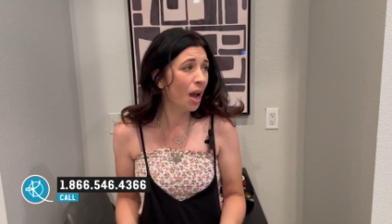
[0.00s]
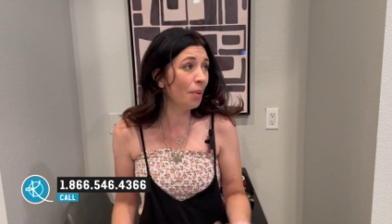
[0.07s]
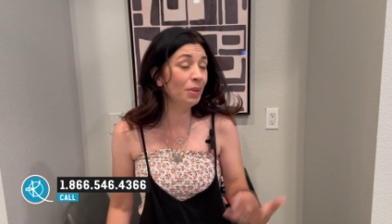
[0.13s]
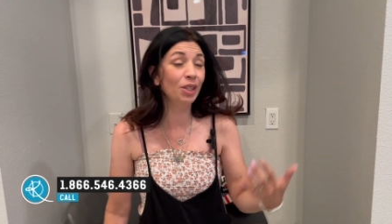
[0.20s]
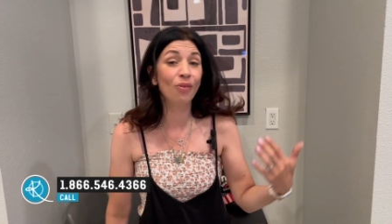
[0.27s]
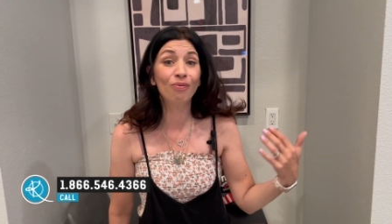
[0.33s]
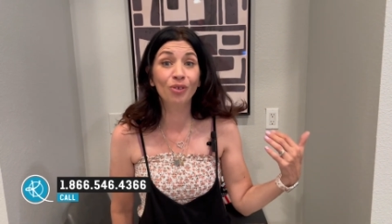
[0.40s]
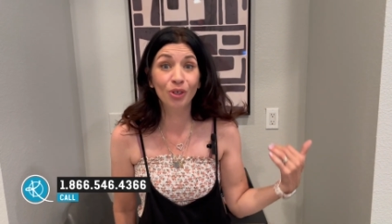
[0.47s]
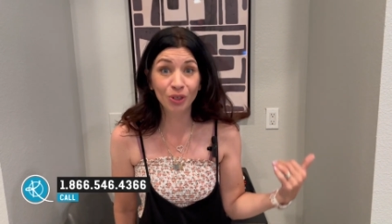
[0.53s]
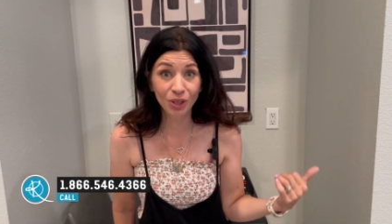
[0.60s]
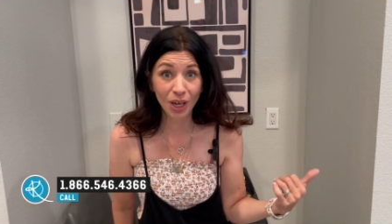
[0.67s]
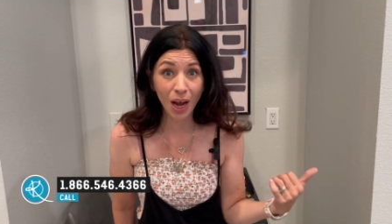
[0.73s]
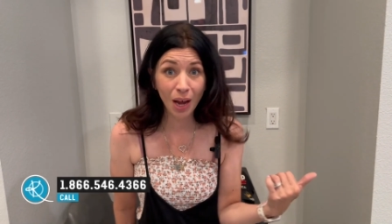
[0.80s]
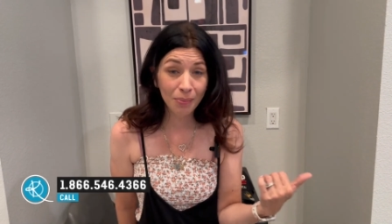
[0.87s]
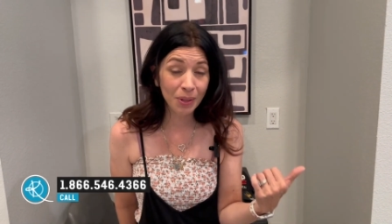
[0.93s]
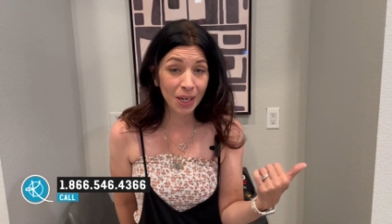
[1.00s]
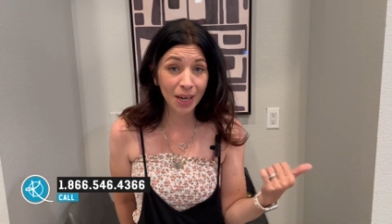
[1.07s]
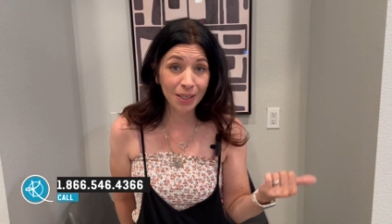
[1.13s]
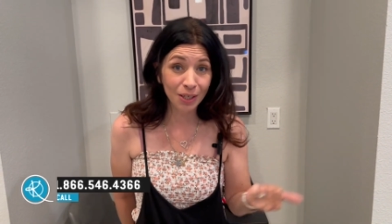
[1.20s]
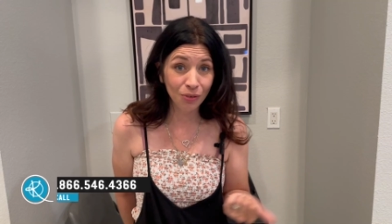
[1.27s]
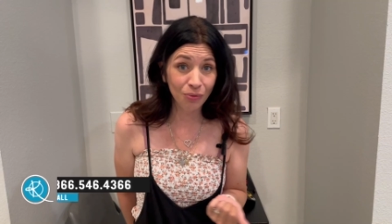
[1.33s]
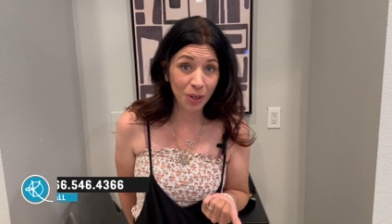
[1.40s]
I mean, the first time that I
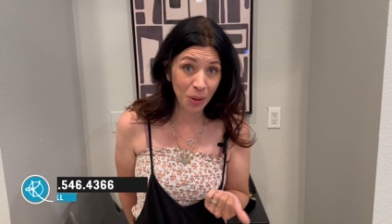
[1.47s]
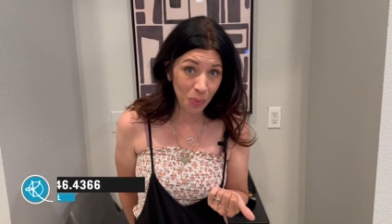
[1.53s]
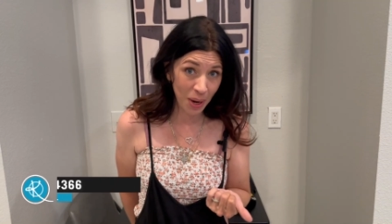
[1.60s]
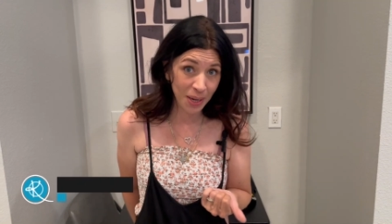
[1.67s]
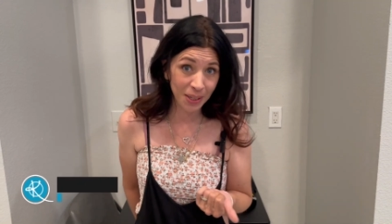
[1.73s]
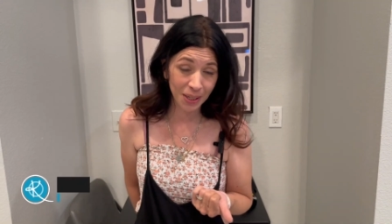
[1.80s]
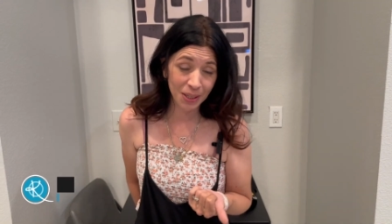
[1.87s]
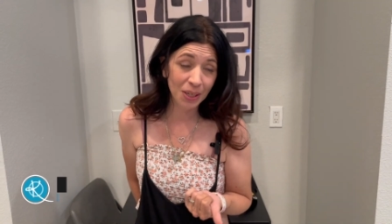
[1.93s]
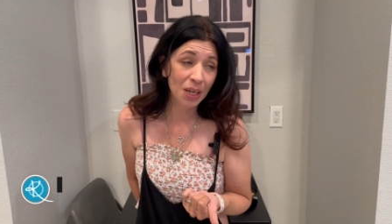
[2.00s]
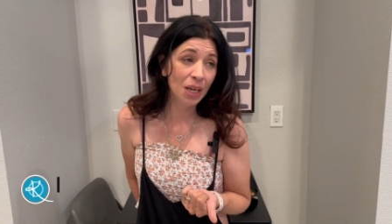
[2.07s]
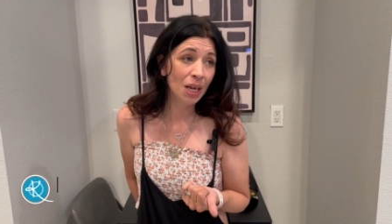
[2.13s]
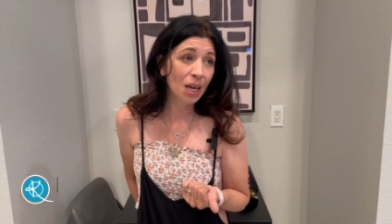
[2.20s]
did Reawaken,